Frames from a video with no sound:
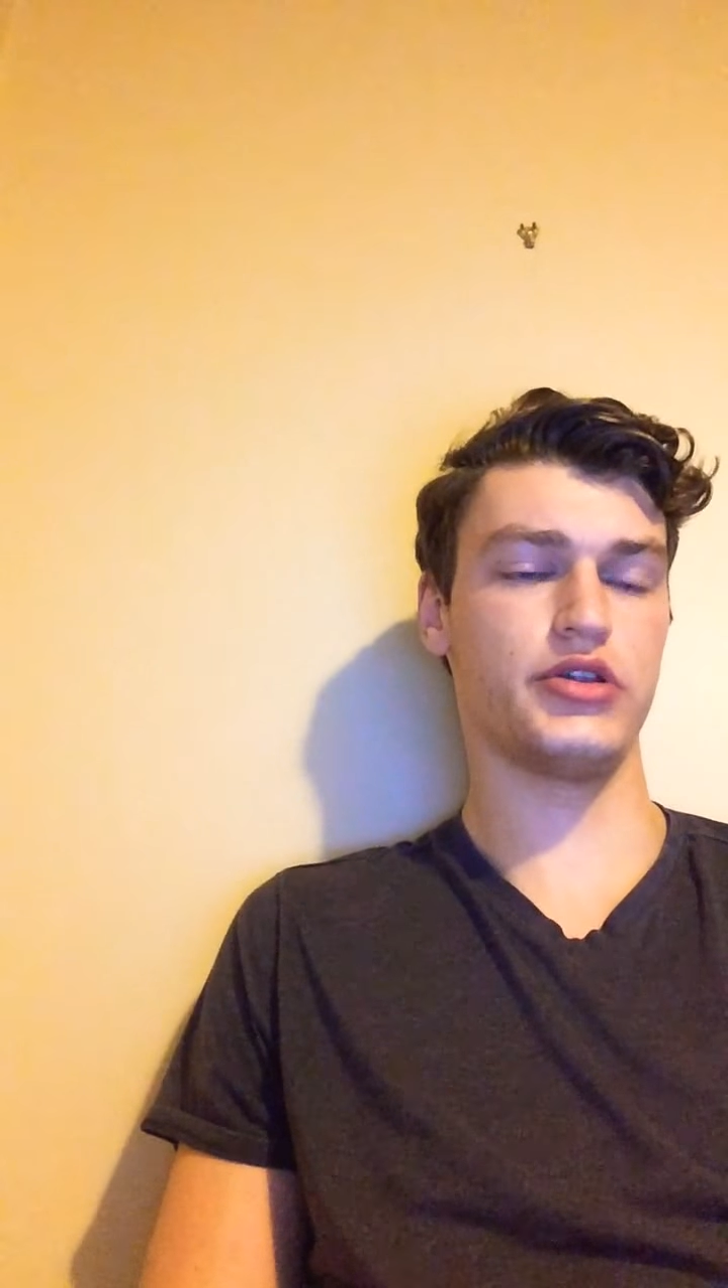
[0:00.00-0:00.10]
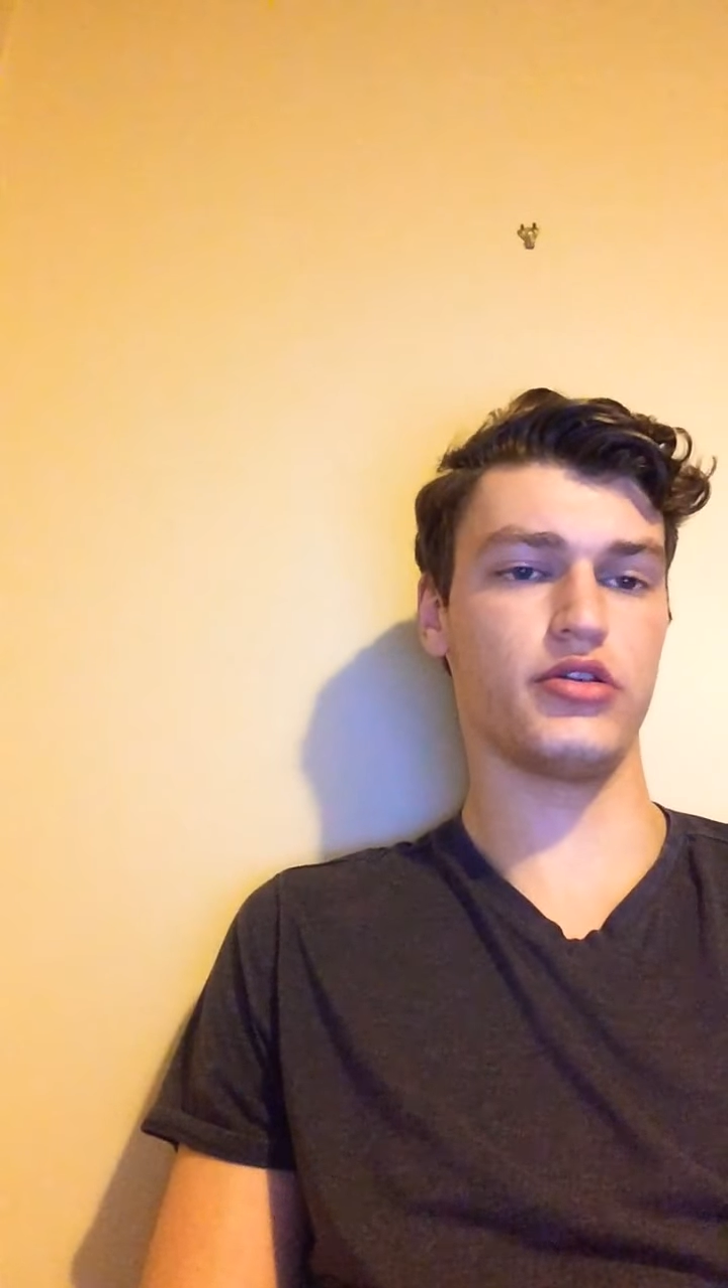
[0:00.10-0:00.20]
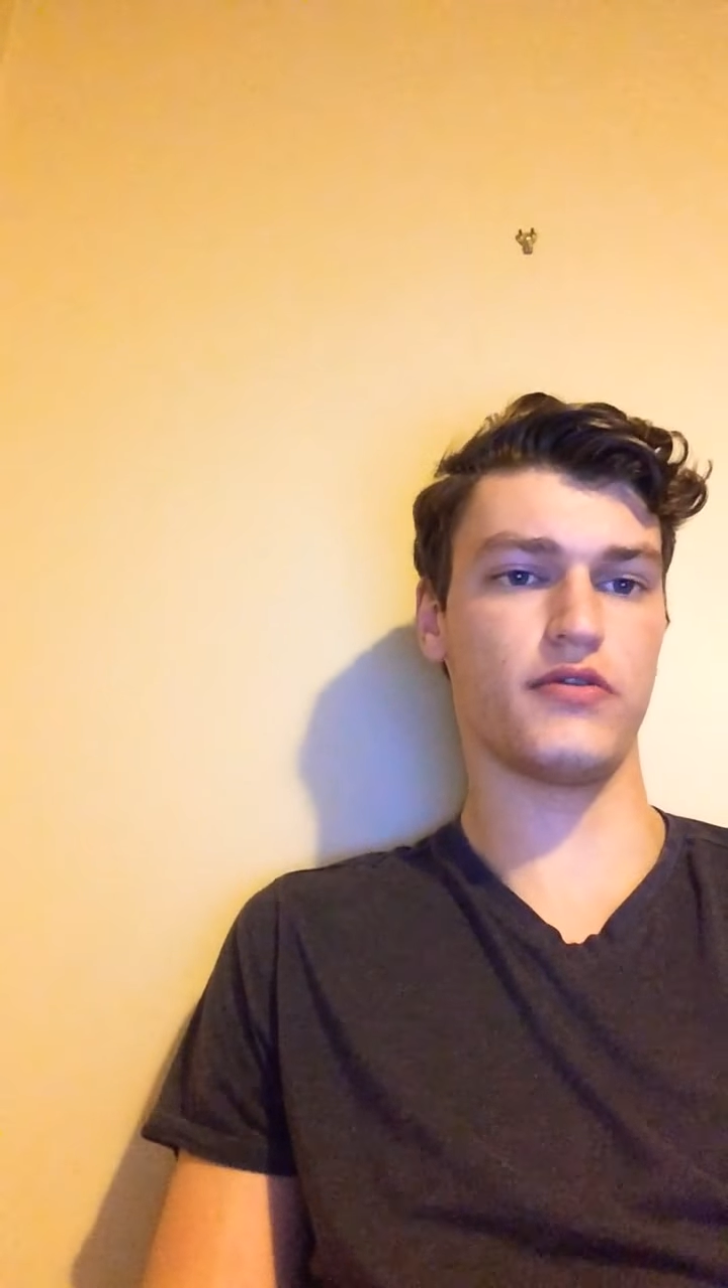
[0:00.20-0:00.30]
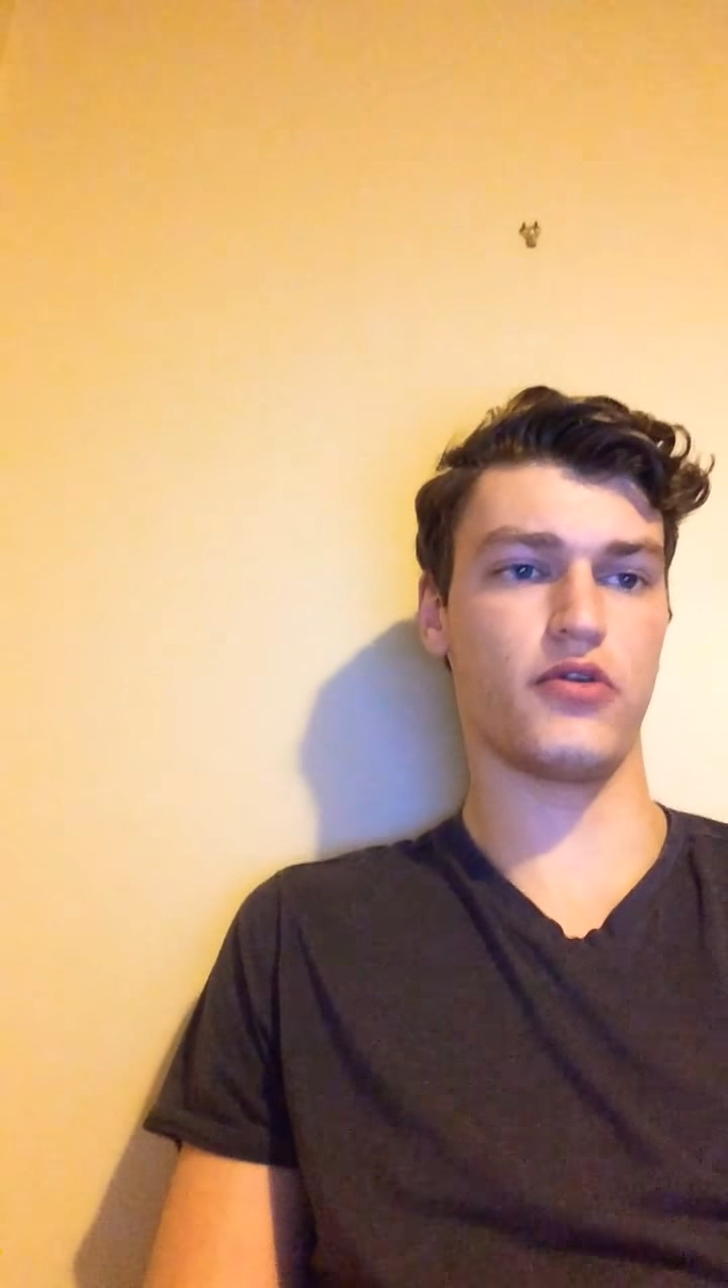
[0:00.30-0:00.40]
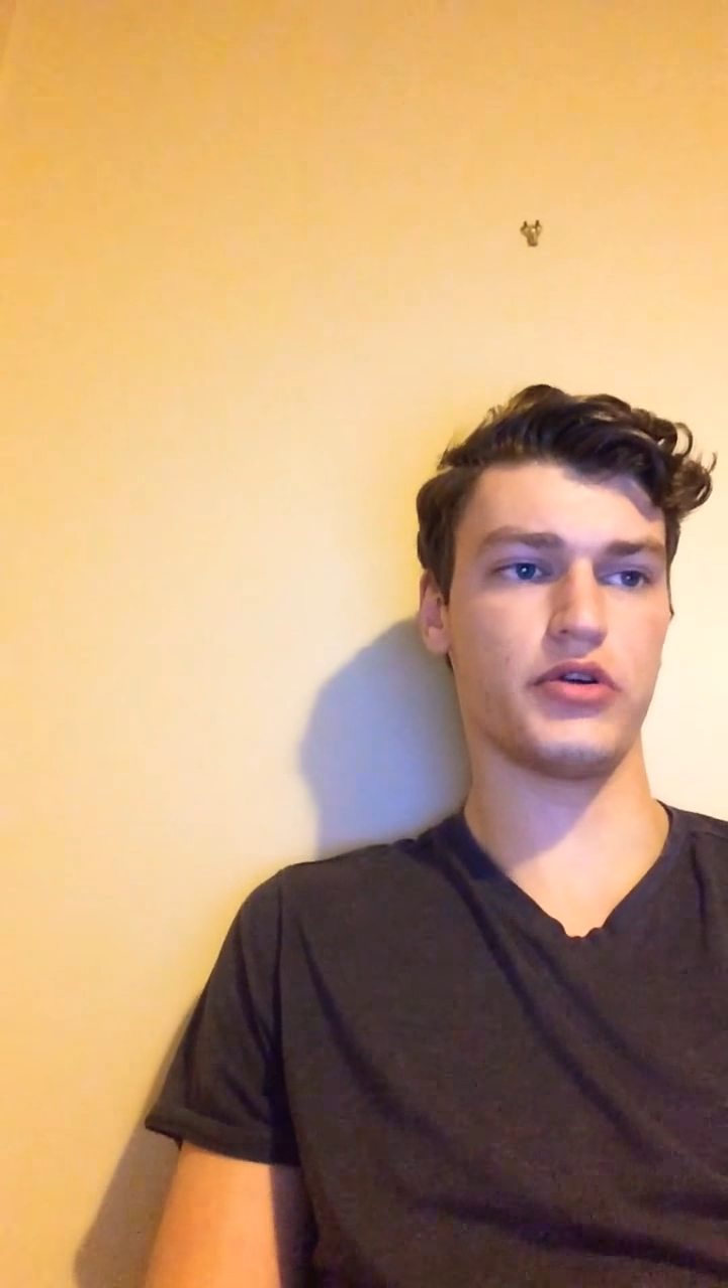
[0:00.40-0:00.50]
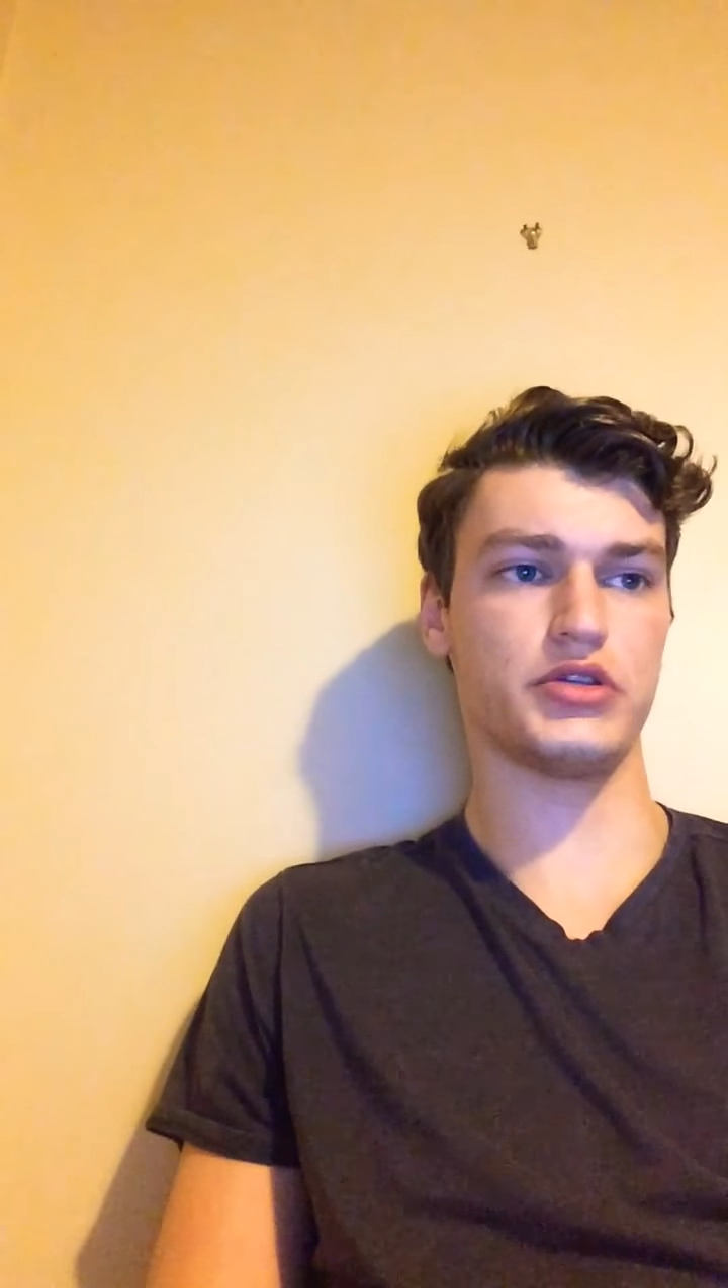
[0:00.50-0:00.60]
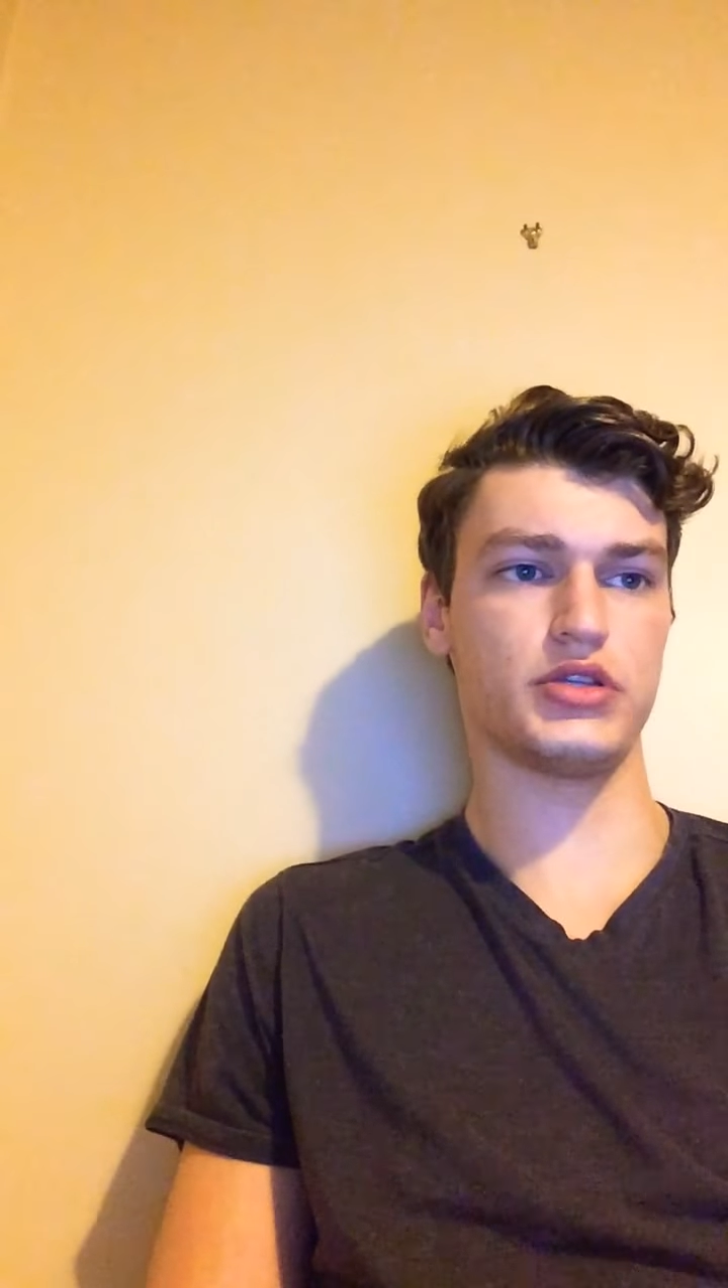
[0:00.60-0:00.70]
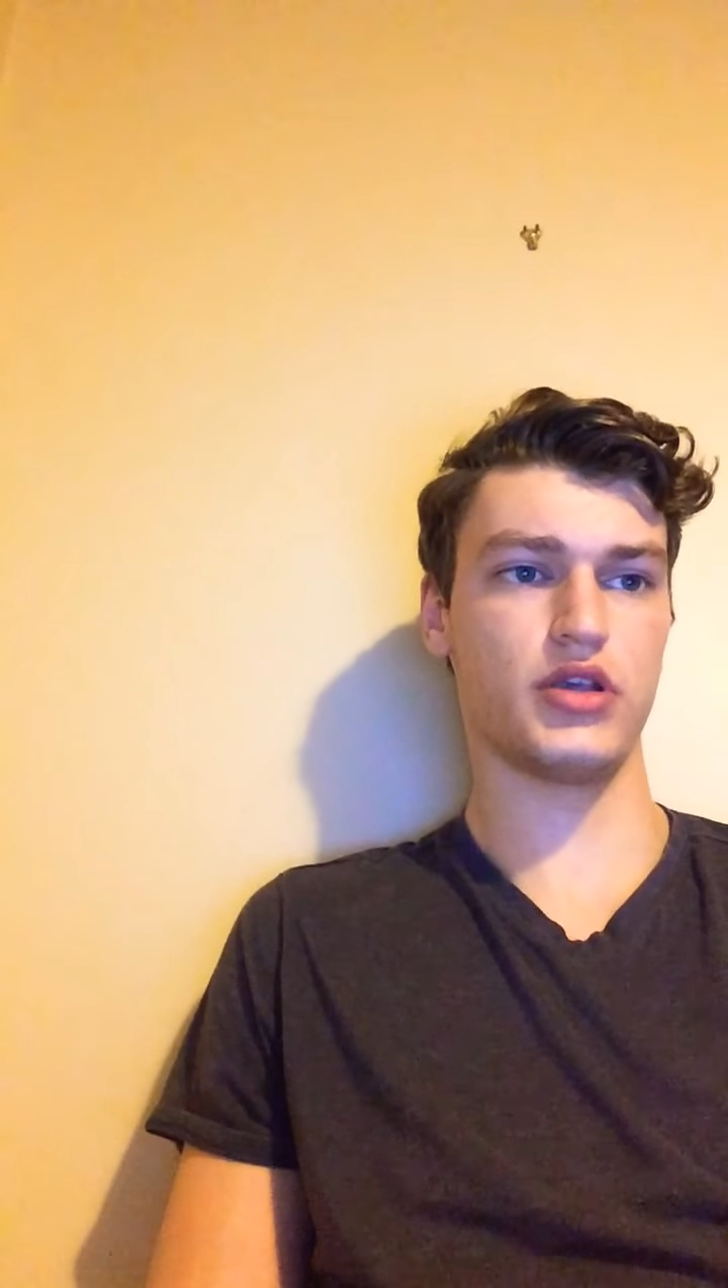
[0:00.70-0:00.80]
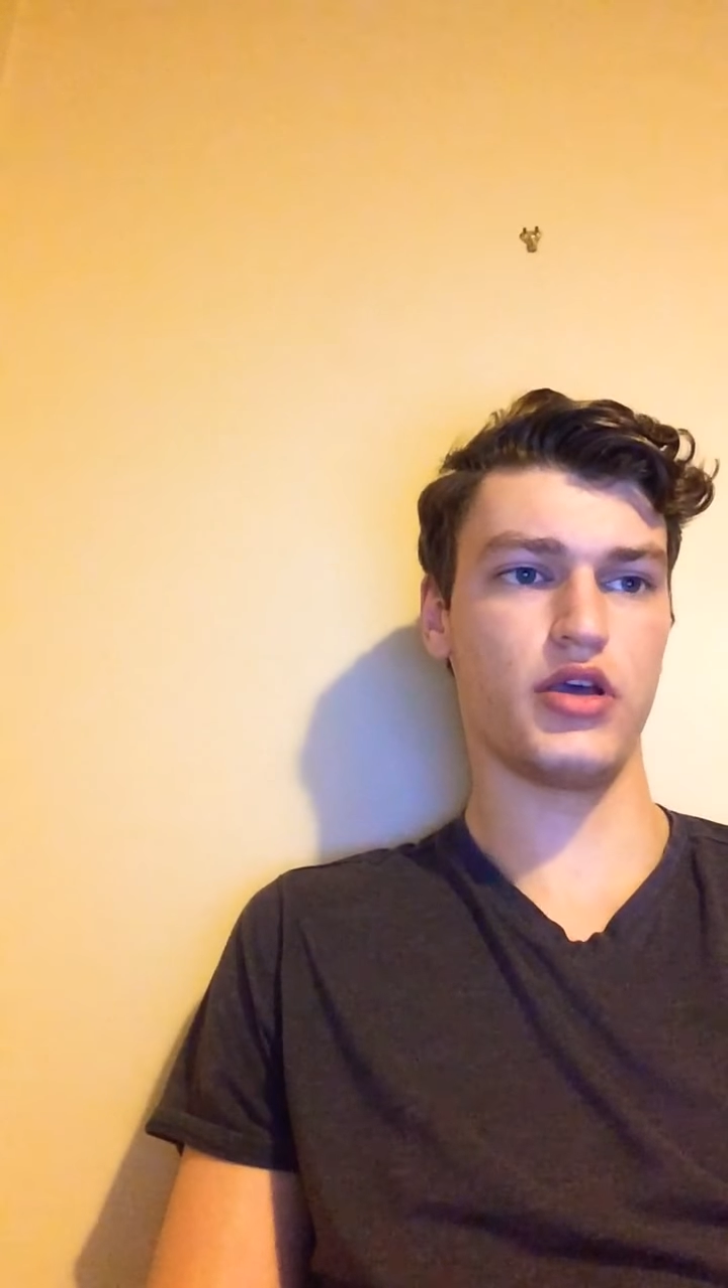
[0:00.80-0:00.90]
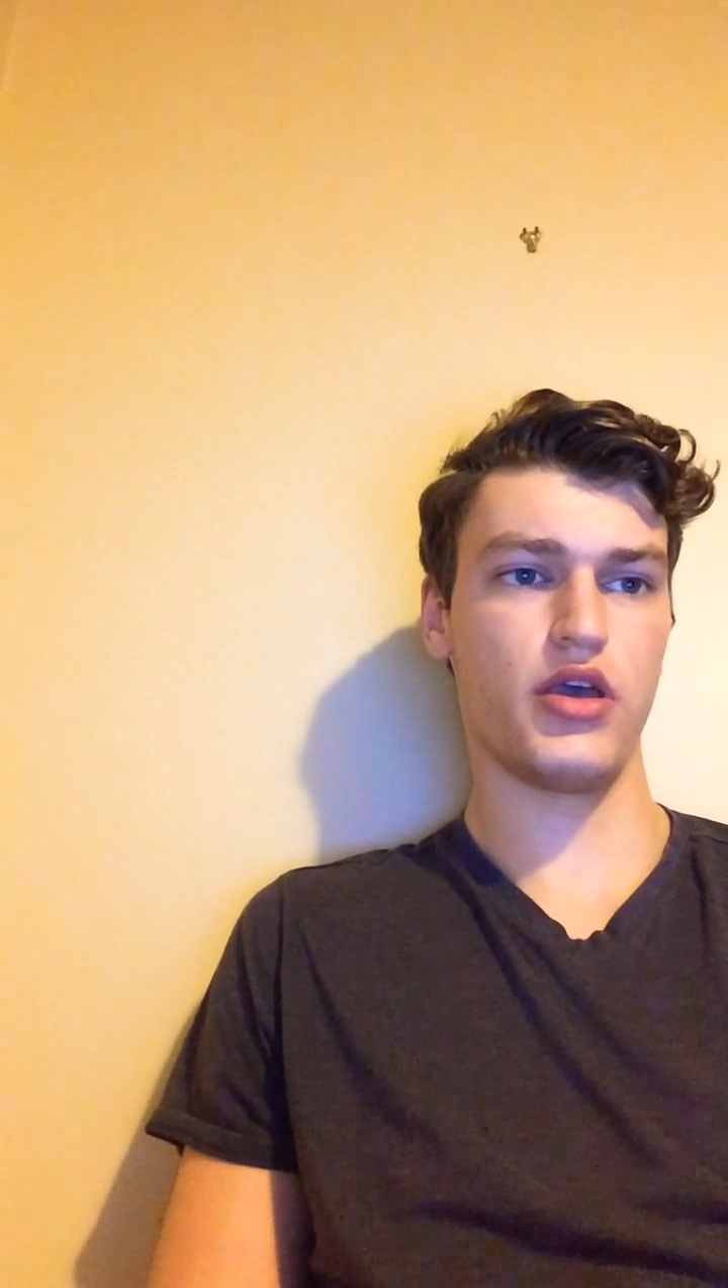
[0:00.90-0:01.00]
So of course,